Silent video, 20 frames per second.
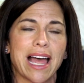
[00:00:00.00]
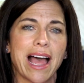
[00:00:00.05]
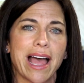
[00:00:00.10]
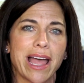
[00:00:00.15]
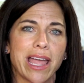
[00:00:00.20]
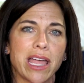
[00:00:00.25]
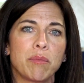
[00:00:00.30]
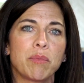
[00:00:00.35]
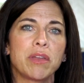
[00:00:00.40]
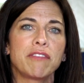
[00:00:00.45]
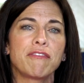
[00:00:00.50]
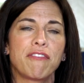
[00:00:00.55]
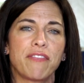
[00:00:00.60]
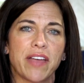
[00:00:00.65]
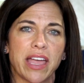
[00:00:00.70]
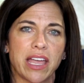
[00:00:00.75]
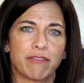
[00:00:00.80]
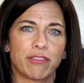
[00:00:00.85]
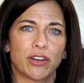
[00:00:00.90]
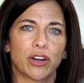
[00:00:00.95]
I am in
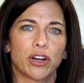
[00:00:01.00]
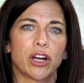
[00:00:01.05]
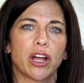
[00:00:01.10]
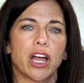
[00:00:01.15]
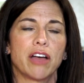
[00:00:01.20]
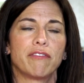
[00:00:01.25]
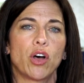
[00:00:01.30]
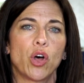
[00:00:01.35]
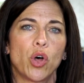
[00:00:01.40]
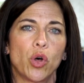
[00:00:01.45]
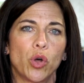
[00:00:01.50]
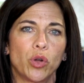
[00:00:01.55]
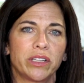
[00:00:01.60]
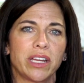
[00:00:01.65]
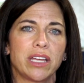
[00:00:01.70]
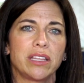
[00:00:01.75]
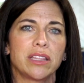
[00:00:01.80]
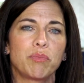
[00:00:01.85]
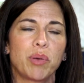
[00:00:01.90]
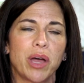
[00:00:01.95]
favor of
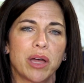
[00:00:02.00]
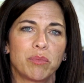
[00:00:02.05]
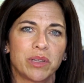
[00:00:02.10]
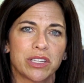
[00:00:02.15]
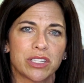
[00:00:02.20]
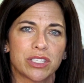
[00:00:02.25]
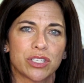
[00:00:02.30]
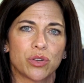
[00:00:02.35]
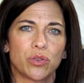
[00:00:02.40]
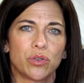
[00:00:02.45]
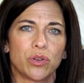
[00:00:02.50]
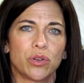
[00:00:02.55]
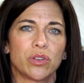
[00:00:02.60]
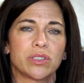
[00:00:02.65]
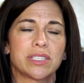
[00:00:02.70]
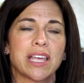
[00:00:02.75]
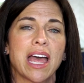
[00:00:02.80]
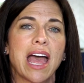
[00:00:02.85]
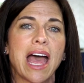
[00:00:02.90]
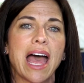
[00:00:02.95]
holding the public
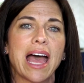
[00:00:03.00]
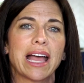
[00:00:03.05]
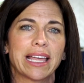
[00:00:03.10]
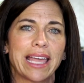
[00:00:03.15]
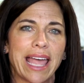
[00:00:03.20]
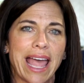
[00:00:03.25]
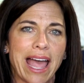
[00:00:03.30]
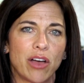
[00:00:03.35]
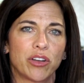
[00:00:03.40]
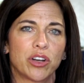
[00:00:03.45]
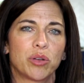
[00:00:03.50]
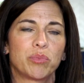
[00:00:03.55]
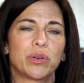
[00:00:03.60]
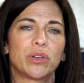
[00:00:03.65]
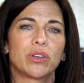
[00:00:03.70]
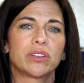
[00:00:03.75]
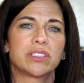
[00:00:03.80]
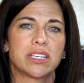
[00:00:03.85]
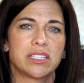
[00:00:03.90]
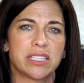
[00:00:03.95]
schools
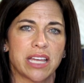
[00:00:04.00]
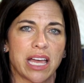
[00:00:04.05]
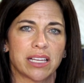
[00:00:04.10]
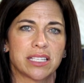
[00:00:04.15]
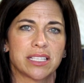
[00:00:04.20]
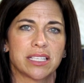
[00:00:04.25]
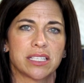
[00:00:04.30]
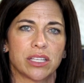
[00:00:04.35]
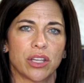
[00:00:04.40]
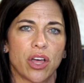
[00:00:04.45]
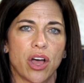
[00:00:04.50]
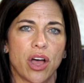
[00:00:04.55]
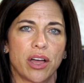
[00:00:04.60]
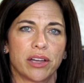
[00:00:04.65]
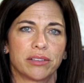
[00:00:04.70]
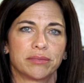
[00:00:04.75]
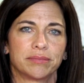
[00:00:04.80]
accountable to Texas law.